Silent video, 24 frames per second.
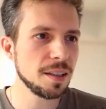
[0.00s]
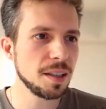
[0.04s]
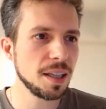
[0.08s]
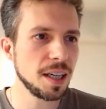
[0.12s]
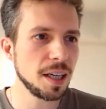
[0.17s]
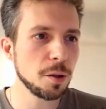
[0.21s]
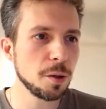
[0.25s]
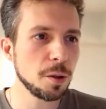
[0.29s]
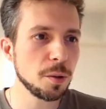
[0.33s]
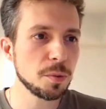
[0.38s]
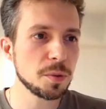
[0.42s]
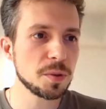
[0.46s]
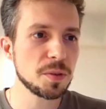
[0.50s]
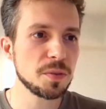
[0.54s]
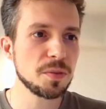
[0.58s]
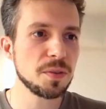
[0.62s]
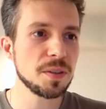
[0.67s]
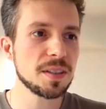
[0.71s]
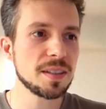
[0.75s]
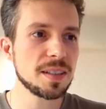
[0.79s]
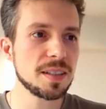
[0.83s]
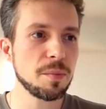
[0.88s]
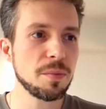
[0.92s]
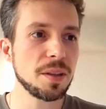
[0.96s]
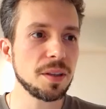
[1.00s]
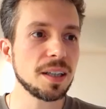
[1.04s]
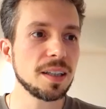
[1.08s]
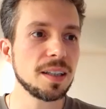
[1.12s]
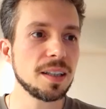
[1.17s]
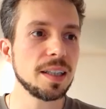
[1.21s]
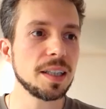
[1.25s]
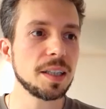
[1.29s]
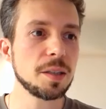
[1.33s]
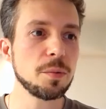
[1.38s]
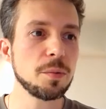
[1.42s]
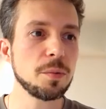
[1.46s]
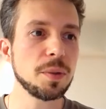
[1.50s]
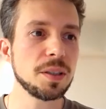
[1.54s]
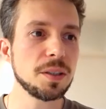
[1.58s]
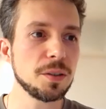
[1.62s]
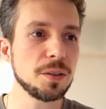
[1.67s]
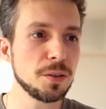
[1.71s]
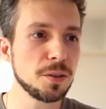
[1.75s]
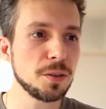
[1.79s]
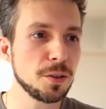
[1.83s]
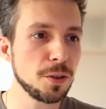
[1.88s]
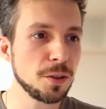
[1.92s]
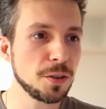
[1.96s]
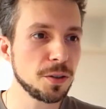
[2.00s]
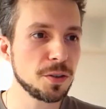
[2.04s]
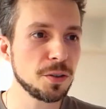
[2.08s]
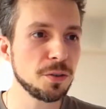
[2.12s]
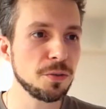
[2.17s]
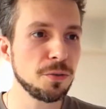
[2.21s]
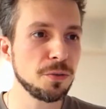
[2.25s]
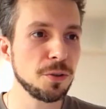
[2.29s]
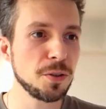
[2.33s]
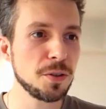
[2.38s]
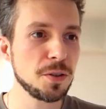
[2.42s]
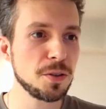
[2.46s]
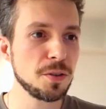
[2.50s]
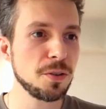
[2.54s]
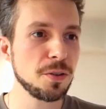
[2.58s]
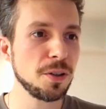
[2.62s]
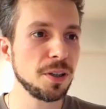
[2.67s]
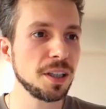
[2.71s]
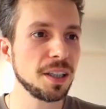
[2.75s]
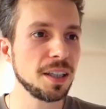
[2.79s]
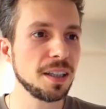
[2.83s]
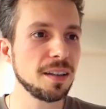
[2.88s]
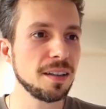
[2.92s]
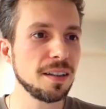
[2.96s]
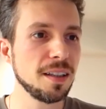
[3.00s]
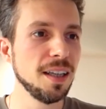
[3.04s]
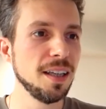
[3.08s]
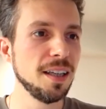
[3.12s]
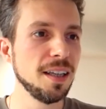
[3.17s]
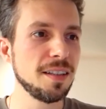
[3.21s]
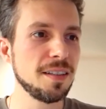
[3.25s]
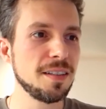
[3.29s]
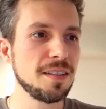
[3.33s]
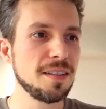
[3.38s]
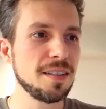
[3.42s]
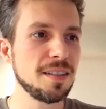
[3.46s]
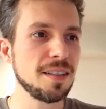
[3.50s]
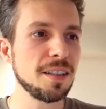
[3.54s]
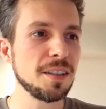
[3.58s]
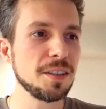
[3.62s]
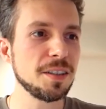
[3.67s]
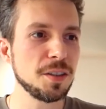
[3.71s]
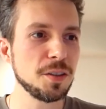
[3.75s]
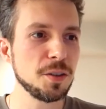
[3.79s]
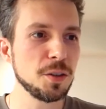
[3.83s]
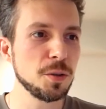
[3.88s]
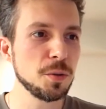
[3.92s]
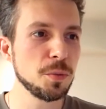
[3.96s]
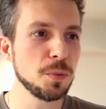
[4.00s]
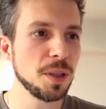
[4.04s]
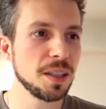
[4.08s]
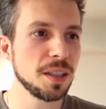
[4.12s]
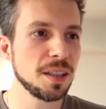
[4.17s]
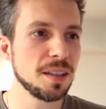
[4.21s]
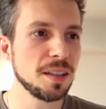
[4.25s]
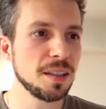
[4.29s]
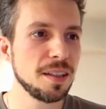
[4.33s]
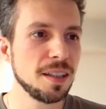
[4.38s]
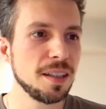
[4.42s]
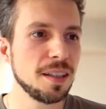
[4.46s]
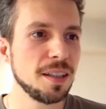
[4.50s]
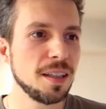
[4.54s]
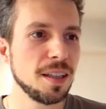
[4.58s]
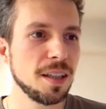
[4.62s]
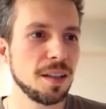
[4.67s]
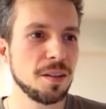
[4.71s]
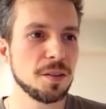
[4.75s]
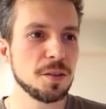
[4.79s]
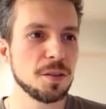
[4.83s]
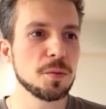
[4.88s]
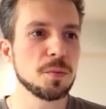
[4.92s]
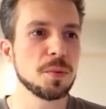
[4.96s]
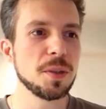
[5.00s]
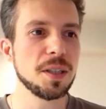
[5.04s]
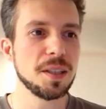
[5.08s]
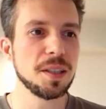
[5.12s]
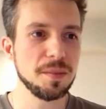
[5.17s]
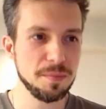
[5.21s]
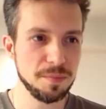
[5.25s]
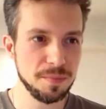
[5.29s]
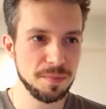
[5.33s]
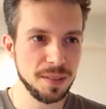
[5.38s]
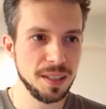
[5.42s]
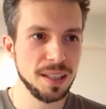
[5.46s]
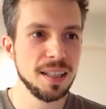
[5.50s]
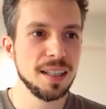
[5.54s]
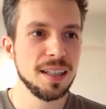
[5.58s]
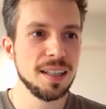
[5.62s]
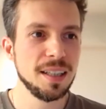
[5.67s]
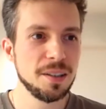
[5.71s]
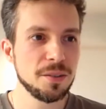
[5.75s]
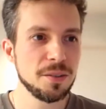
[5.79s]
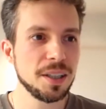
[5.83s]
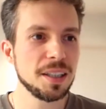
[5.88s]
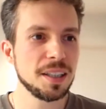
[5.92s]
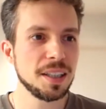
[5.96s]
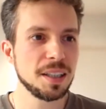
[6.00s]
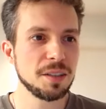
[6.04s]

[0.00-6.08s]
I always feel something click when you toss your first drawing and start a new one and then another new one, right?